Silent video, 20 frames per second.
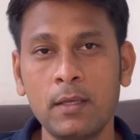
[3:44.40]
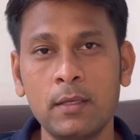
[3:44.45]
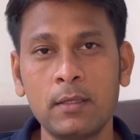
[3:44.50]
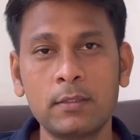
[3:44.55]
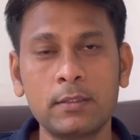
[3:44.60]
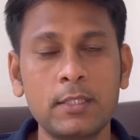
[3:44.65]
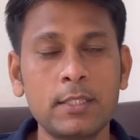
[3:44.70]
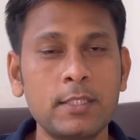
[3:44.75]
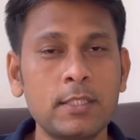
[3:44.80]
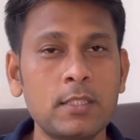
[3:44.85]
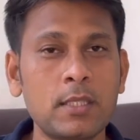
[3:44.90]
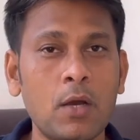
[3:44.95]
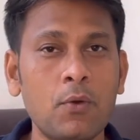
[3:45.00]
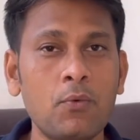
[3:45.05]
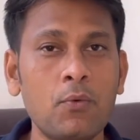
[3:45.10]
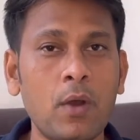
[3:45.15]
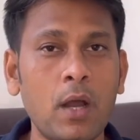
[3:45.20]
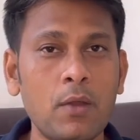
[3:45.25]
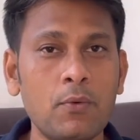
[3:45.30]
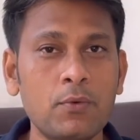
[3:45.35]
This is
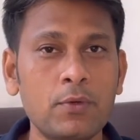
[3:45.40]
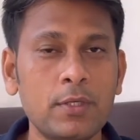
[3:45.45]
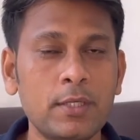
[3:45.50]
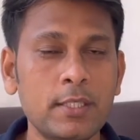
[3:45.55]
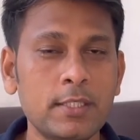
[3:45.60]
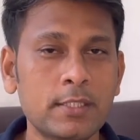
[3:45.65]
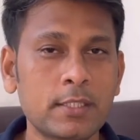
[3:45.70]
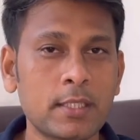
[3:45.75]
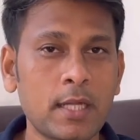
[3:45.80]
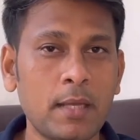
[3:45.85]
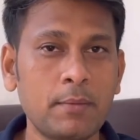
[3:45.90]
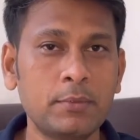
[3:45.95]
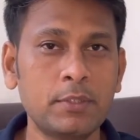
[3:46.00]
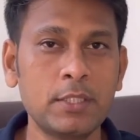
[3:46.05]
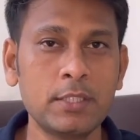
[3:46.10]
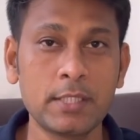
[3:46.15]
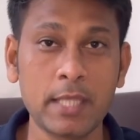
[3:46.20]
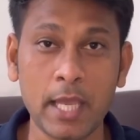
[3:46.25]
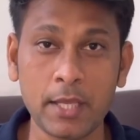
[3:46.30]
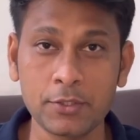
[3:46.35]
how I would describe
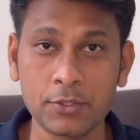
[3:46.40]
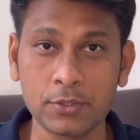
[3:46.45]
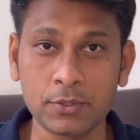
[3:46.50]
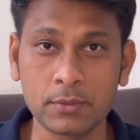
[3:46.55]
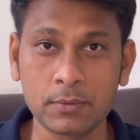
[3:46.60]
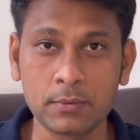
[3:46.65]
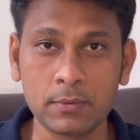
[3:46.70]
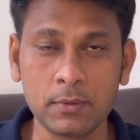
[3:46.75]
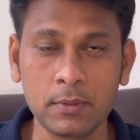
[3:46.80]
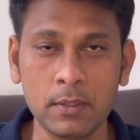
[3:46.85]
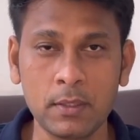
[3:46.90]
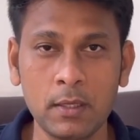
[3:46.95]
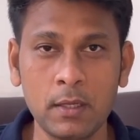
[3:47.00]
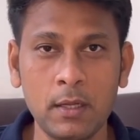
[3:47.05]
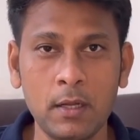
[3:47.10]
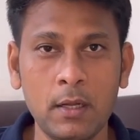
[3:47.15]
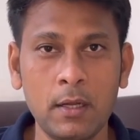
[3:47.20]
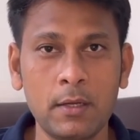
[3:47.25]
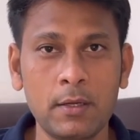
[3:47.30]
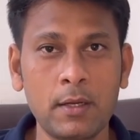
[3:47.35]
this action.
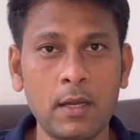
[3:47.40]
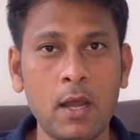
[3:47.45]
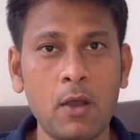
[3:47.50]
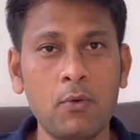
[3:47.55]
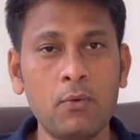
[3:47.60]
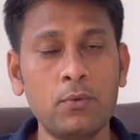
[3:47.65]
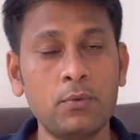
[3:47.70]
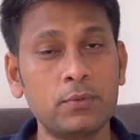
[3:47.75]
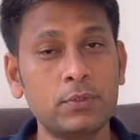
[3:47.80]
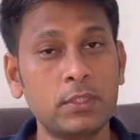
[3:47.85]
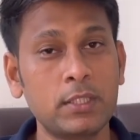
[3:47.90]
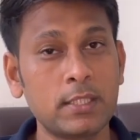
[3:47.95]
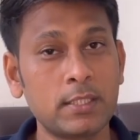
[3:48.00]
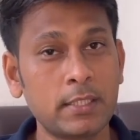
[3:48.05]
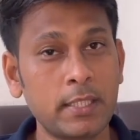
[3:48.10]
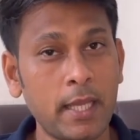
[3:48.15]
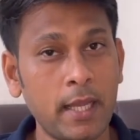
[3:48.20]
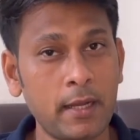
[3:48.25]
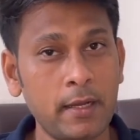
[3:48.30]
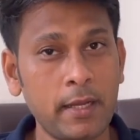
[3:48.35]
Now the
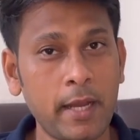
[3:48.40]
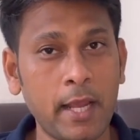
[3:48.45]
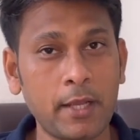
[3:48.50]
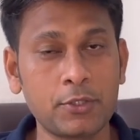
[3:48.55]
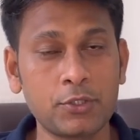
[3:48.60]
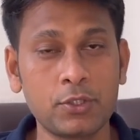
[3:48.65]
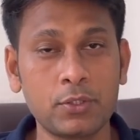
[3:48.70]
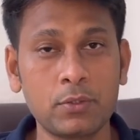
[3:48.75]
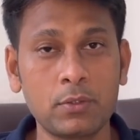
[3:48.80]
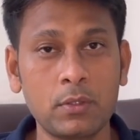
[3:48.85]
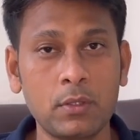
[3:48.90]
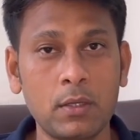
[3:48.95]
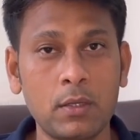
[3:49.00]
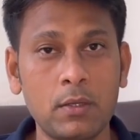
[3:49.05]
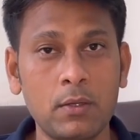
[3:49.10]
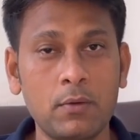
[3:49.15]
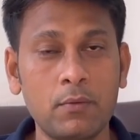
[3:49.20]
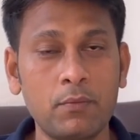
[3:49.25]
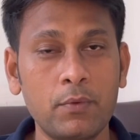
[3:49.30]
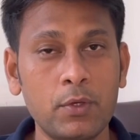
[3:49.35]
second action
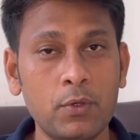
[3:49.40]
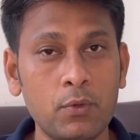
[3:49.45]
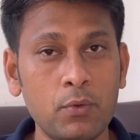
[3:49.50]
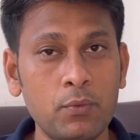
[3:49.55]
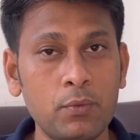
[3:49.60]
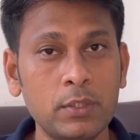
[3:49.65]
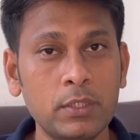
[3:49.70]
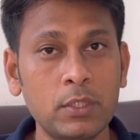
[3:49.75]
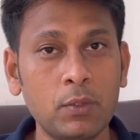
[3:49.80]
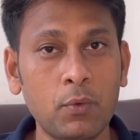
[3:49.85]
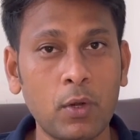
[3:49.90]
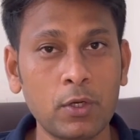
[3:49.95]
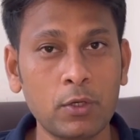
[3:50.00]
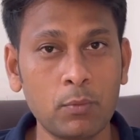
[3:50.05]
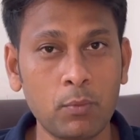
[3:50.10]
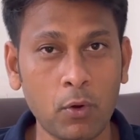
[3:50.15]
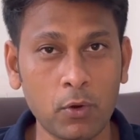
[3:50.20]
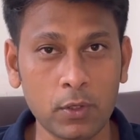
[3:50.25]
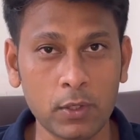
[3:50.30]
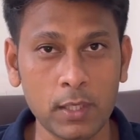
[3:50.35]
we do with the water
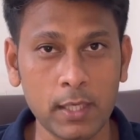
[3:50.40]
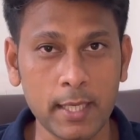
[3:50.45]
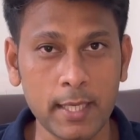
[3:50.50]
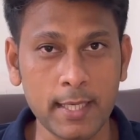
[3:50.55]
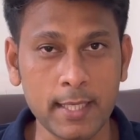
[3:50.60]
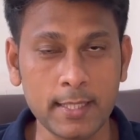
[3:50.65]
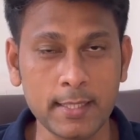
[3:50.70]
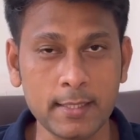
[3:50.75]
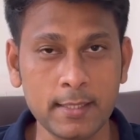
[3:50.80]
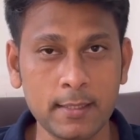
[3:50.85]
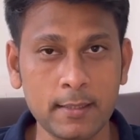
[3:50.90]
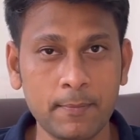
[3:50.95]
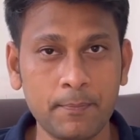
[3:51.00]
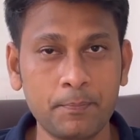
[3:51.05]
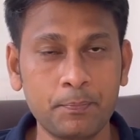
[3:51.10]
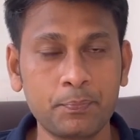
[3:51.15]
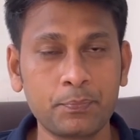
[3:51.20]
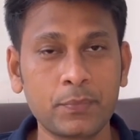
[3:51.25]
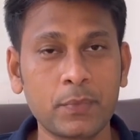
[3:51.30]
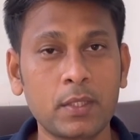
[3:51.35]
bottle is
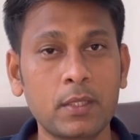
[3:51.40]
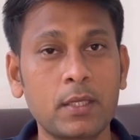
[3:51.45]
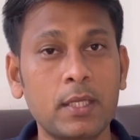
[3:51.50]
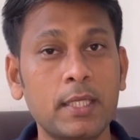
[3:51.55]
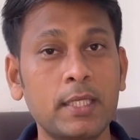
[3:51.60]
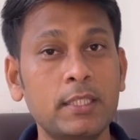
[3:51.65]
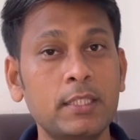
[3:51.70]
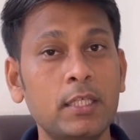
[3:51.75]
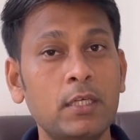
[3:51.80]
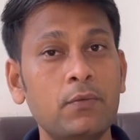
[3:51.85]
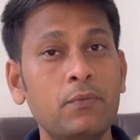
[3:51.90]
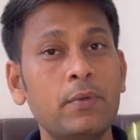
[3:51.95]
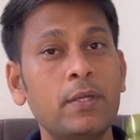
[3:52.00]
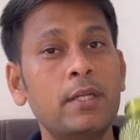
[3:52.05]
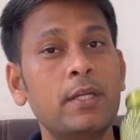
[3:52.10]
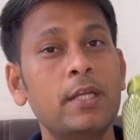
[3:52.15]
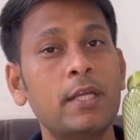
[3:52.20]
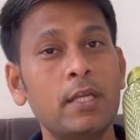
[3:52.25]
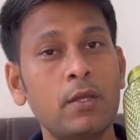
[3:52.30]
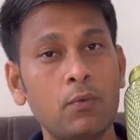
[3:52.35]
either we
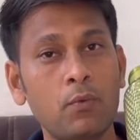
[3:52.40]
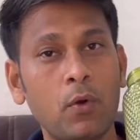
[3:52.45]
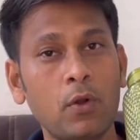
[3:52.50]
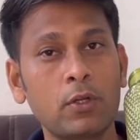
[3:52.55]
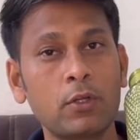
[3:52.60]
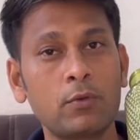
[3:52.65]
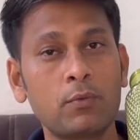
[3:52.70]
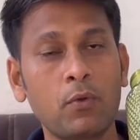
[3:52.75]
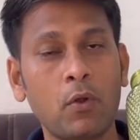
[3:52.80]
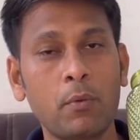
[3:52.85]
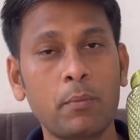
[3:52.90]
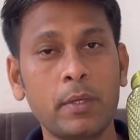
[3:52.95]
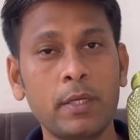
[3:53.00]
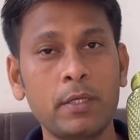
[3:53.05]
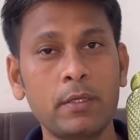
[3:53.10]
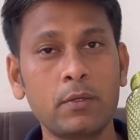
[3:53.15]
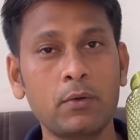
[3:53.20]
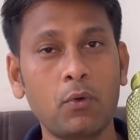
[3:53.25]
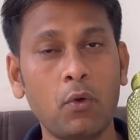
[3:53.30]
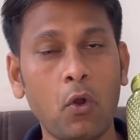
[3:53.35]
drink water from
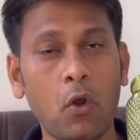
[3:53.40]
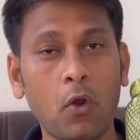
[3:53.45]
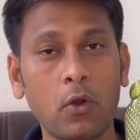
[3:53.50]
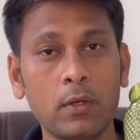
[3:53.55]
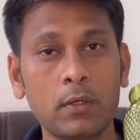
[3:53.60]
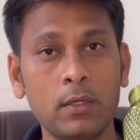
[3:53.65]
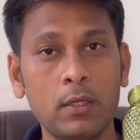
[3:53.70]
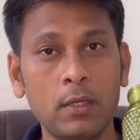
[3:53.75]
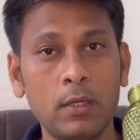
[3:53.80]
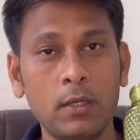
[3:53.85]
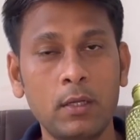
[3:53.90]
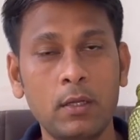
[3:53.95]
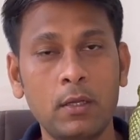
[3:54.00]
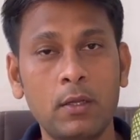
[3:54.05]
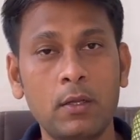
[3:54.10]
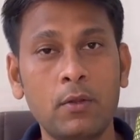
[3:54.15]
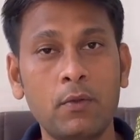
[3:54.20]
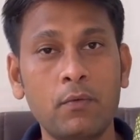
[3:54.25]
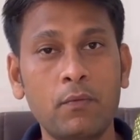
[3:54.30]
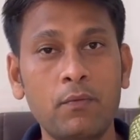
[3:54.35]
it or
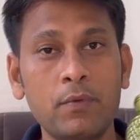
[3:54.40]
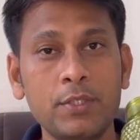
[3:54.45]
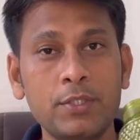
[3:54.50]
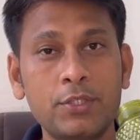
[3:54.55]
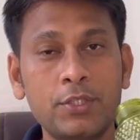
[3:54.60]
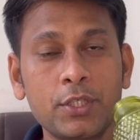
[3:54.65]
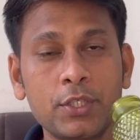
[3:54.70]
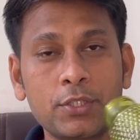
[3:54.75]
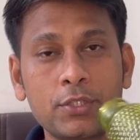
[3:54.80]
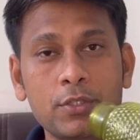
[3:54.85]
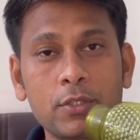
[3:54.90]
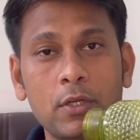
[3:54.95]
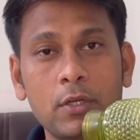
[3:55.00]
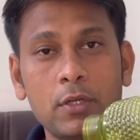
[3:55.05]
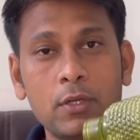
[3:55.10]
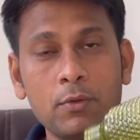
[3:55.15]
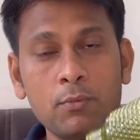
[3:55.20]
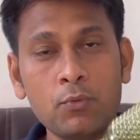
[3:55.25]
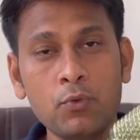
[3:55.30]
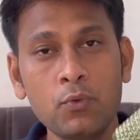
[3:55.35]
we just
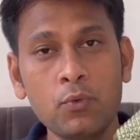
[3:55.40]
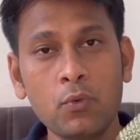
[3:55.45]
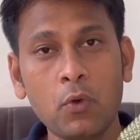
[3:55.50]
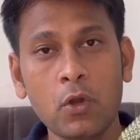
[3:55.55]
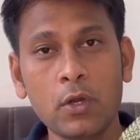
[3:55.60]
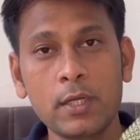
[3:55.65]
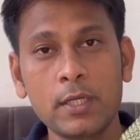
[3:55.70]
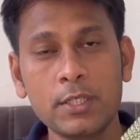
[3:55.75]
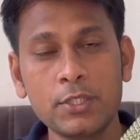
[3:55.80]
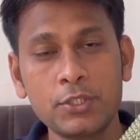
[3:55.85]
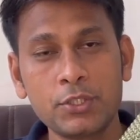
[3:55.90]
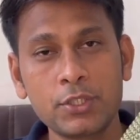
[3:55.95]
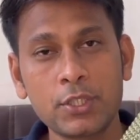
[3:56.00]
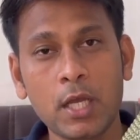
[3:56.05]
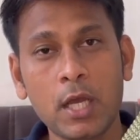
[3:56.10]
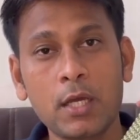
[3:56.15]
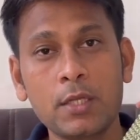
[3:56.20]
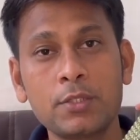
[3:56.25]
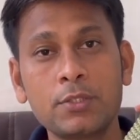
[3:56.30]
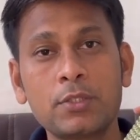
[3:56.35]
remove or
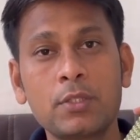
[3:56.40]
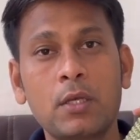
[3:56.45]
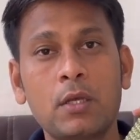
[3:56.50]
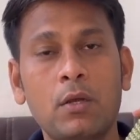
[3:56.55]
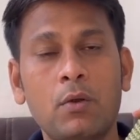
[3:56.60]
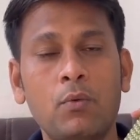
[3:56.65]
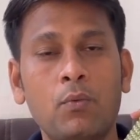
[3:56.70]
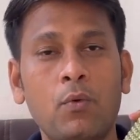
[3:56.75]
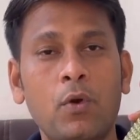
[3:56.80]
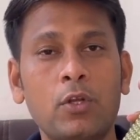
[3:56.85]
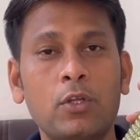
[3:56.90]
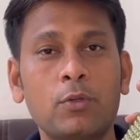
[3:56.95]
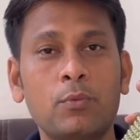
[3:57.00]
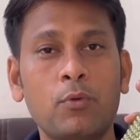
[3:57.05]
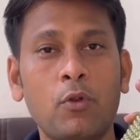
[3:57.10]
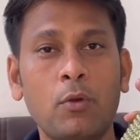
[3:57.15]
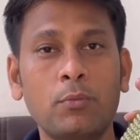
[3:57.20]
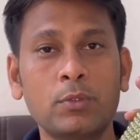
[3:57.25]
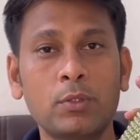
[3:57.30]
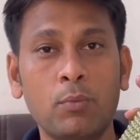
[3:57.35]
discharge water
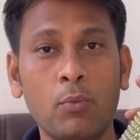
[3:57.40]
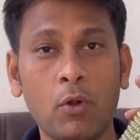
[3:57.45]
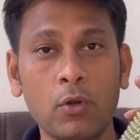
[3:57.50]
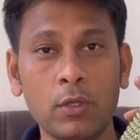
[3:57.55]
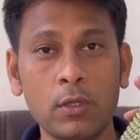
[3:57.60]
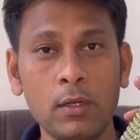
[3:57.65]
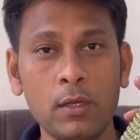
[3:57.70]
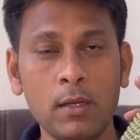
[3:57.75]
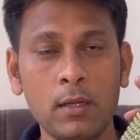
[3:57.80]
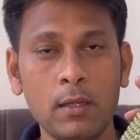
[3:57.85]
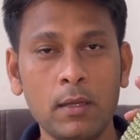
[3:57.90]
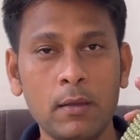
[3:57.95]
from the bottle.